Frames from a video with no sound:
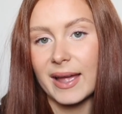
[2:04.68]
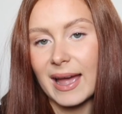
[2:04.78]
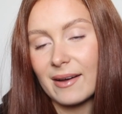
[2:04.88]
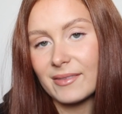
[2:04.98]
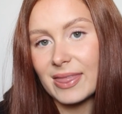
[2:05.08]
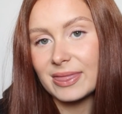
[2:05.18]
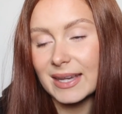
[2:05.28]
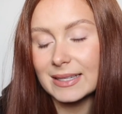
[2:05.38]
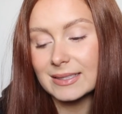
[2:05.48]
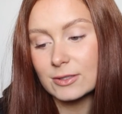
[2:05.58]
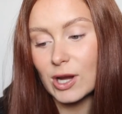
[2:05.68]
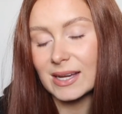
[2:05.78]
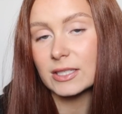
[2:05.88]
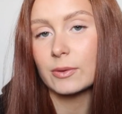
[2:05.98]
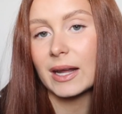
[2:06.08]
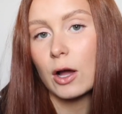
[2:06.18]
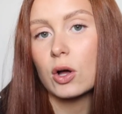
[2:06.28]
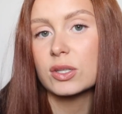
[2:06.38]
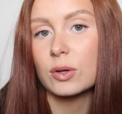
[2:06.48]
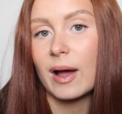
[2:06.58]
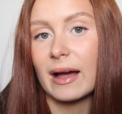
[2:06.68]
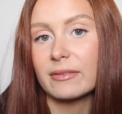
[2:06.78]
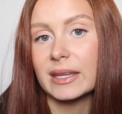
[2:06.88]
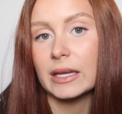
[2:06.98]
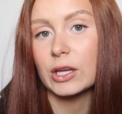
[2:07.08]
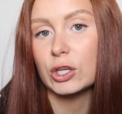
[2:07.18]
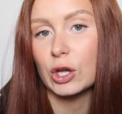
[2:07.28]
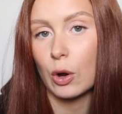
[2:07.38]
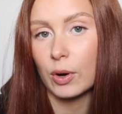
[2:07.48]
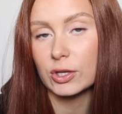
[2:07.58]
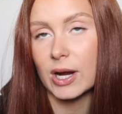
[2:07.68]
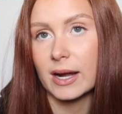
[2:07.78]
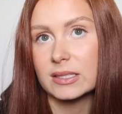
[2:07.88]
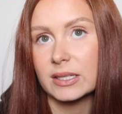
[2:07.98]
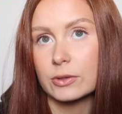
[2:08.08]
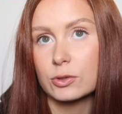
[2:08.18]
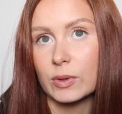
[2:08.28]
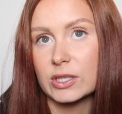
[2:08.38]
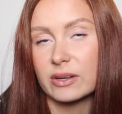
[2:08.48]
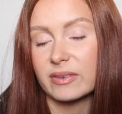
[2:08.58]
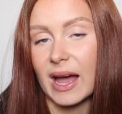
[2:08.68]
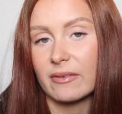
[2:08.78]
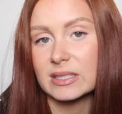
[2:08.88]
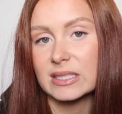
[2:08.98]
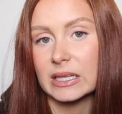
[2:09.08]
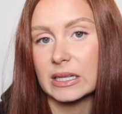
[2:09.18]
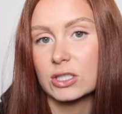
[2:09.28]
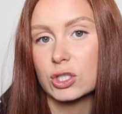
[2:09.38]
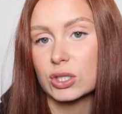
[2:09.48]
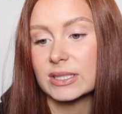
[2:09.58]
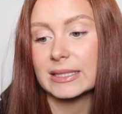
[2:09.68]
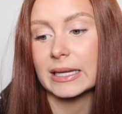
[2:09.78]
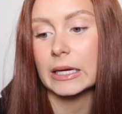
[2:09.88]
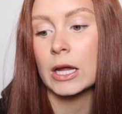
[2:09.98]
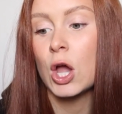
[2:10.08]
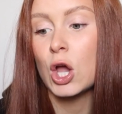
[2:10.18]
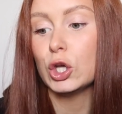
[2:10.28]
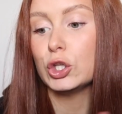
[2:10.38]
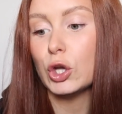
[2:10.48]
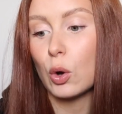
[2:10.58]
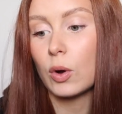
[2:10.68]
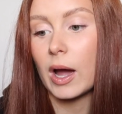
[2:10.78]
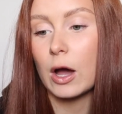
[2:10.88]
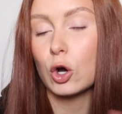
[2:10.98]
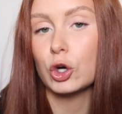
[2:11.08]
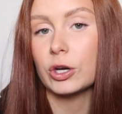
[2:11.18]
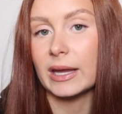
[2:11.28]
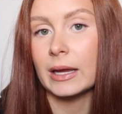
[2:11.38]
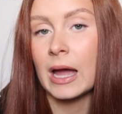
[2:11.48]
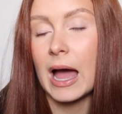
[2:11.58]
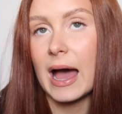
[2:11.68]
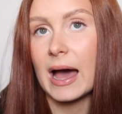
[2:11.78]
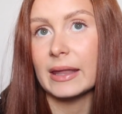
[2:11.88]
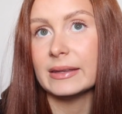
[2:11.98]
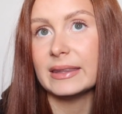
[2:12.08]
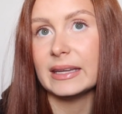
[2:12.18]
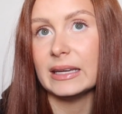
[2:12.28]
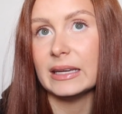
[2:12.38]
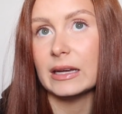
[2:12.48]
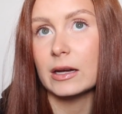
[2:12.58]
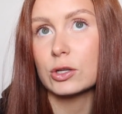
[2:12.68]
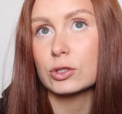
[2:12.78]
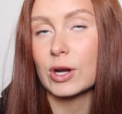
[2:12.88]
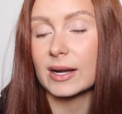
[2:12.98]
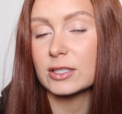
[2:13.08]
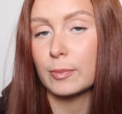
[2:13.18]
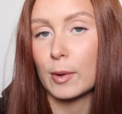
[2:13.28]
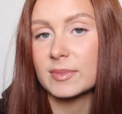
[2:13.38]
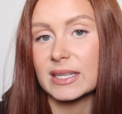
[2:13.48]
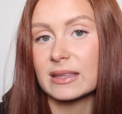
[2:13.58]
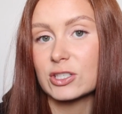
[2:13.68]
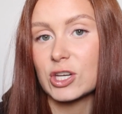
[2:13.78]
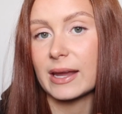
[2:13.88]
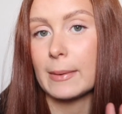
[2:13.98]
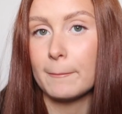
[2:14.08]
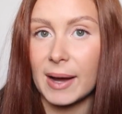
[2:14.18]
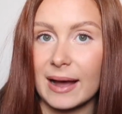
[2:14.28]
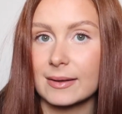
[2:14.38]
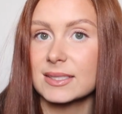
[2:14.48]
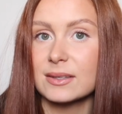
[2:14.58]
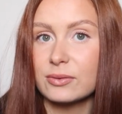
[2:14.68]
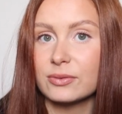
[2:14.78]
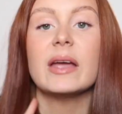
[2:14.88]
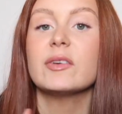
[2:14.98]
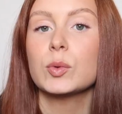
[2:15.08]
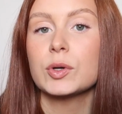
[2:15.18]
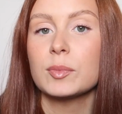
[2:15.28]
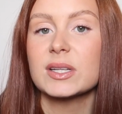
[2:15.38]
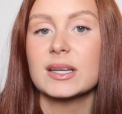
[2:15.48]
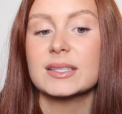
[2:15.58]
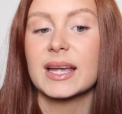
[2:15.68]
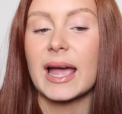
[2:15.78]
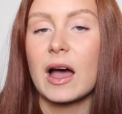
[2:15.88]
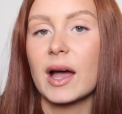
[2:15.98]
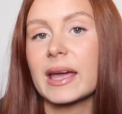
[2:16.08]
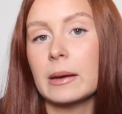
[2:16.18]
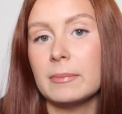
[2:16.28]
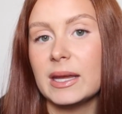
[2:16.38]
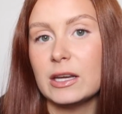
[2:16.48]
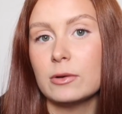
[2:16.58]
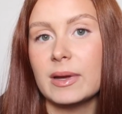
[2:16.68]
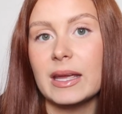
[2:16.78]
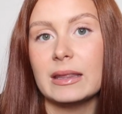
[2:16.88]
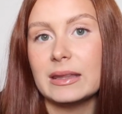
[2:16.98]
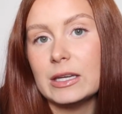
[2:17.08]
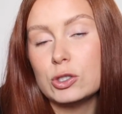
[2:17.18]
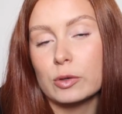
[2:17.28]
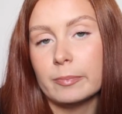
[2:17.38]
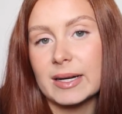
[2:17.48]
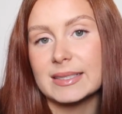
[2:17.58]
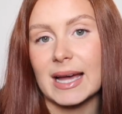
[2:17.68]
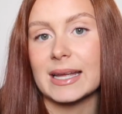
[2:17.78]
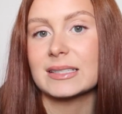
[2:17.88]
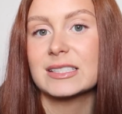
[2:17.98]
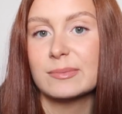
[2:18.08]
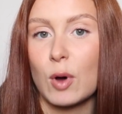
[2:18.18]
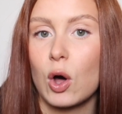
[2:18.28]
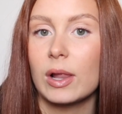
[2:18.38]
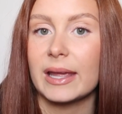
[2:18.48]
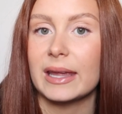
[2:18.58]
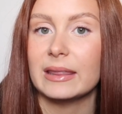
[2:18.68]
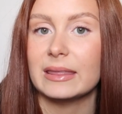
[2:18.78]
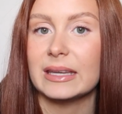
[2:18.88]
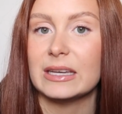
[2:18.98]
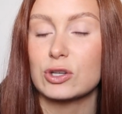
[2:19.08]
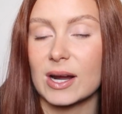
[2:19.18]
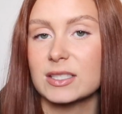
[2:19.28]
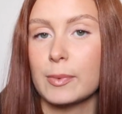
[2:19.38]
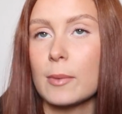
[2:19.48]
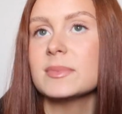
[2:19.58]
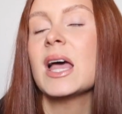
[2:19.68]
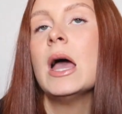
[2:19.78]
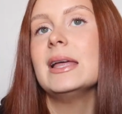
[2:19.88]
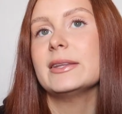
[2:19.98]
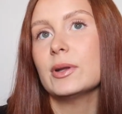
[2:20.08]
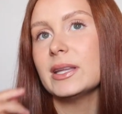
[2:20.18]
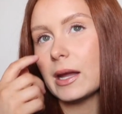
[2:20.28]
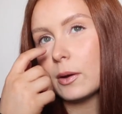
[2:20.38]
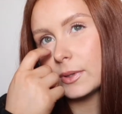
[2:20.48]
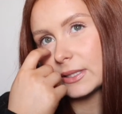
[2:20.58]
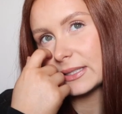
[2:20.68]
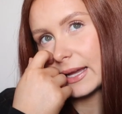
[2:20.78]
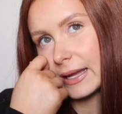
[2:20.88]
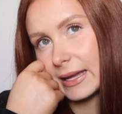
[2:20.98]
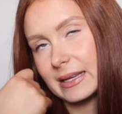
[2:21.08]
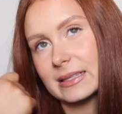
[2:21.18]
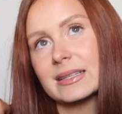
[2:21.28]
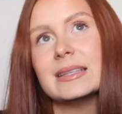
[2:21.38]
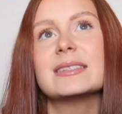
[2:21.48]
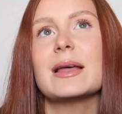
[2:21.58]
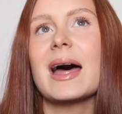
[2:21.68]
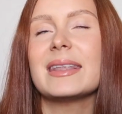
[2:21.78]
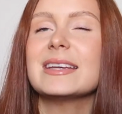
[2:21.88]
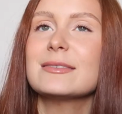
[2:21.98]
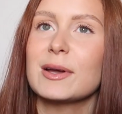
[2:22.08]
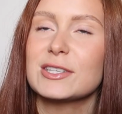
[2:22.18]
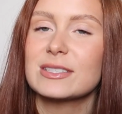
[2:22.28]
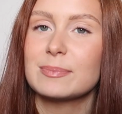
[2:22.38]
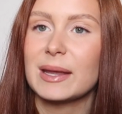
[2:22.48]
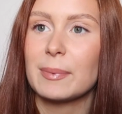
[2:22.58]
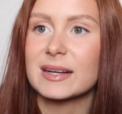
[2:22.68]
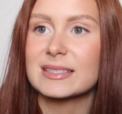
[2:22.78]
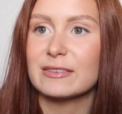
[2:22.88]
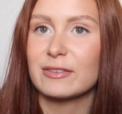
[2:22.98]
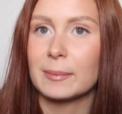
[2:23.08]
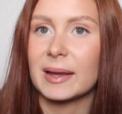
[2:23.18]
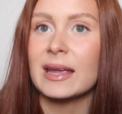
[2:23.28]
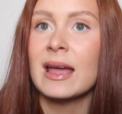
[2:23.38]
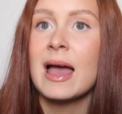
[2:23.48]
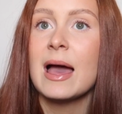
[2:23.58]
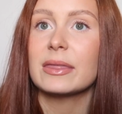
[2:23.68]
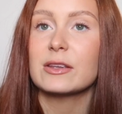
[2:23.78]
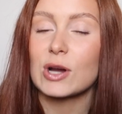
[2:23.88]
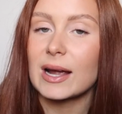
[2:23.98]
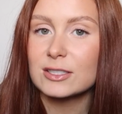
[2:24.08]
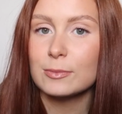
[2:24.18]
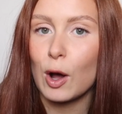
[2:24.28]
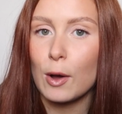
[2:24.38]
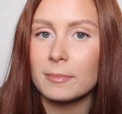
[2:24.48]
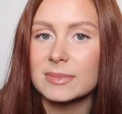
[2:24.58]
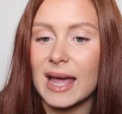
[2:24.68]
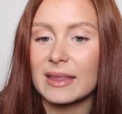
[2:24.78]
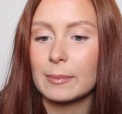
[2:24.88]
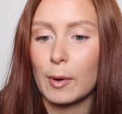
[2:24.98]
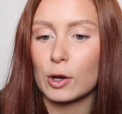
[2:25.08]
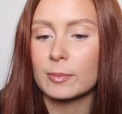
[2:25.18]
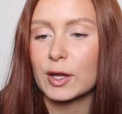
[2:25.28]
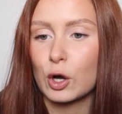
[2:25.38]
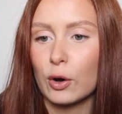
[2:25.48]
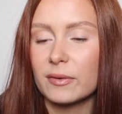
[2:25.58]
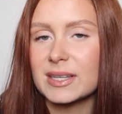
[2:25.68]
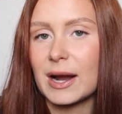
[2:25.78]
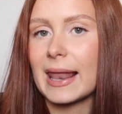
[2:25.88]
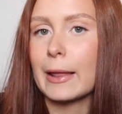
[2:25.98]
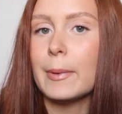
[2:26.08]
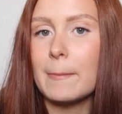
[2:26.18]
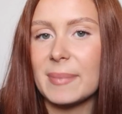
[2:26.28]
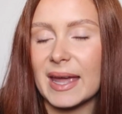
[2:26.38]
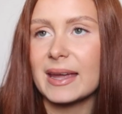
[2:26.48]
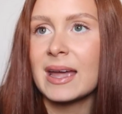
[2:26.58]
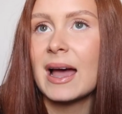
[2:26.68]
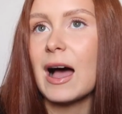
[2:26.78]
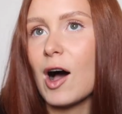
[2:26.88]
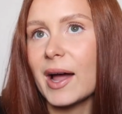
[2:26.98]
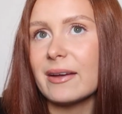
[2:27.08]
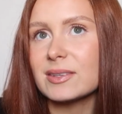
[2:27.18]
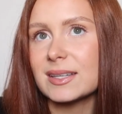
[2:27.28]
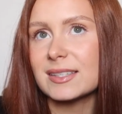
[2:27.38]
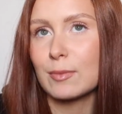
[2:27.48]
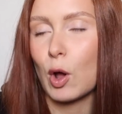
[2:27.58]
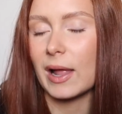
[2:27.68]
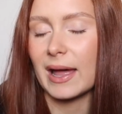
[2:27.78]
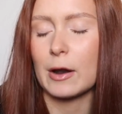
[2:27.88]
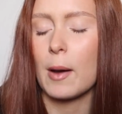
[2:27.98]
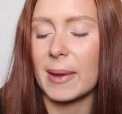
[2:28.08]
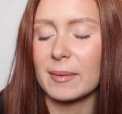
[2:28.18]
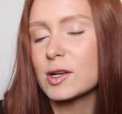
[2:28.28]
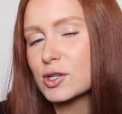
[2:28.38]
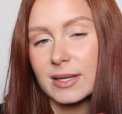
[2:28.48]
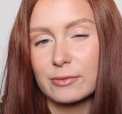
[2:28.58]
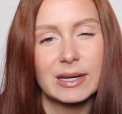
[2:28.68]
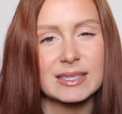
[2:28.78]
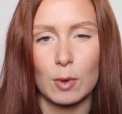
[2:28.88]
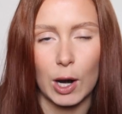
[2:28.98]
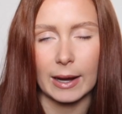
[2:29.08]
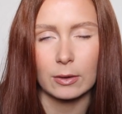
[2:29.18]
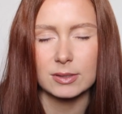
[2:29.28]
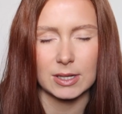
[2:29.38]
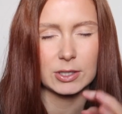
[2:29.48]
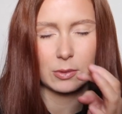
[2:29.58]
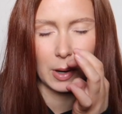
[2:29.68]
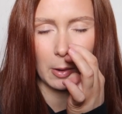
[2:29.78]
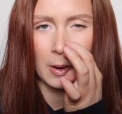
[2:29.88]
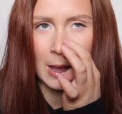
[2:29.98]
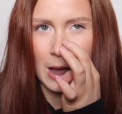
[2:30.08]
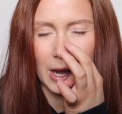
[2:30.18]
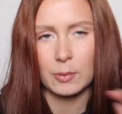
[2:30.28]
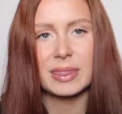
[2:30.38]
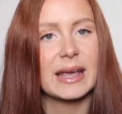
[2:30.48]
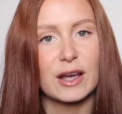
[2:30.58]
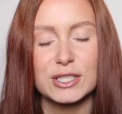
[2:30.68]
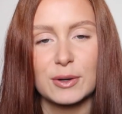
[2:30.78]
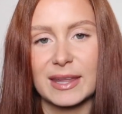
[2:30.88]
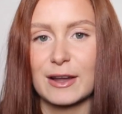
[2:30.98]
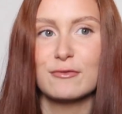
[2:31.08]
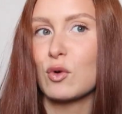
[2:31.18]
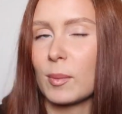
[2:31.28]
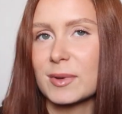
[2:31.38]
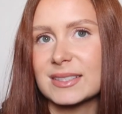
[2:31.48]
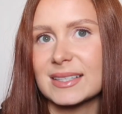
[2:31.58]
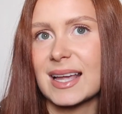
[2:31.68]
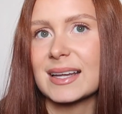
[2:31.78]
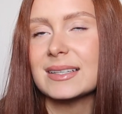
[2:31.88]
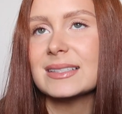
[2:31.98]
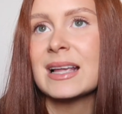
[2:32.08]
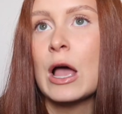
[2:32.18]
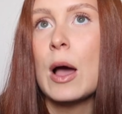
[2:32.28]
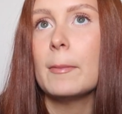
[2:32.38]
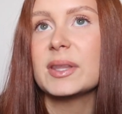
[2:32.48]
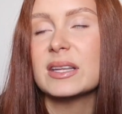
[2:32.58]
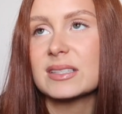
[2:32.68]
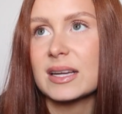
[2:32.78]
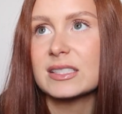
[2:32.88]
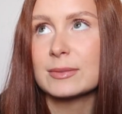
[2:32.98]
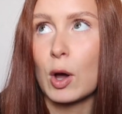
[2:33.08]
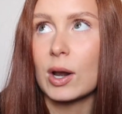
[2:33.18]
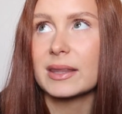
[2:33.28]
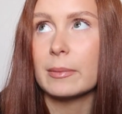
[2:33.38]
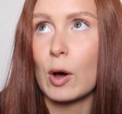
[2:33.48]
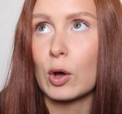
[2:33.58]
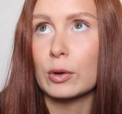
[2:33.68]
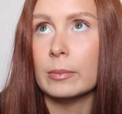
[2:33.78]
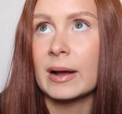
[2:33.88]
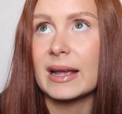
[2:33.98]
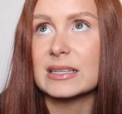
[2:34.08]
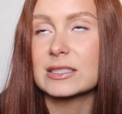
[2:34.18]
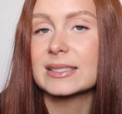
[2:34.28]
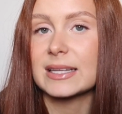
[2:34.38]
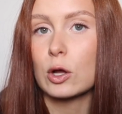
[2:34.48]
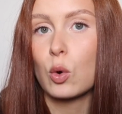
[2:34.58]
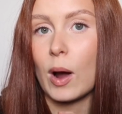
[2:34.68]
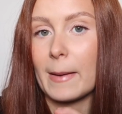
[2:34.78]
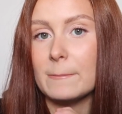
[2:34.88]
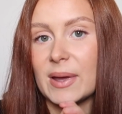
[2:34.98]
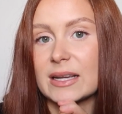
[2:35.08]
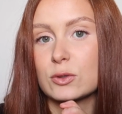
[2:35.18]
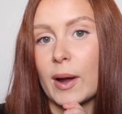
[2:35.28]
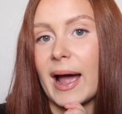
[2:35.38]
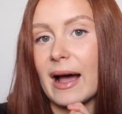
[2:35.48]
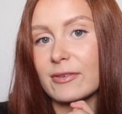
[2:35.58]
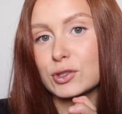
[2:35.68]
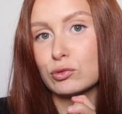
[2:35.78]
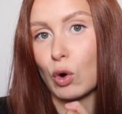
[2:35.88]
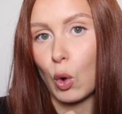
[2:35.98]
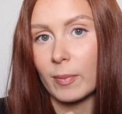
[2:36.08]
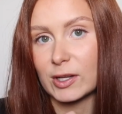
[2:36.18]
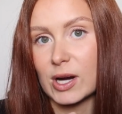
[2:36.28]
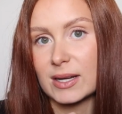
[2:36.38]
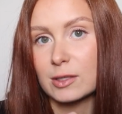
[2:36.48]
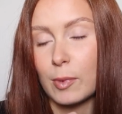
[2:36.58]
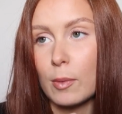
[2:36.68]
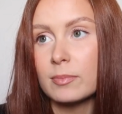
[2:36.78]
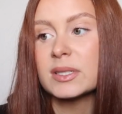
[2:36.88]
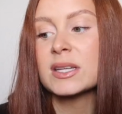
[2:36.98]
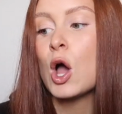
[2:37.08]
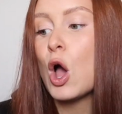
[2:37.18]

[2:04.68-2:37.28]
I have this tracksuit, and I also have the yoga tracksuit, which if you haven't seen, it's just the yoga hoodie and the tracksuit bottoms in the shade Passive. If you're wondering what size I get, I get a medium in the jumpers and a small in the tracksuit bottoms. The only thing I will say is is and this might just be personally for me, the tracksuit bottoms at the bottom, the cuffs are a little bit big. I have a size small, and maybe I just have really small ankles, I don't know. I don't think I do. I think I have normal size ankles, but the size small at the bottom is still quite big, so I have to roll my tracksuit bottoms.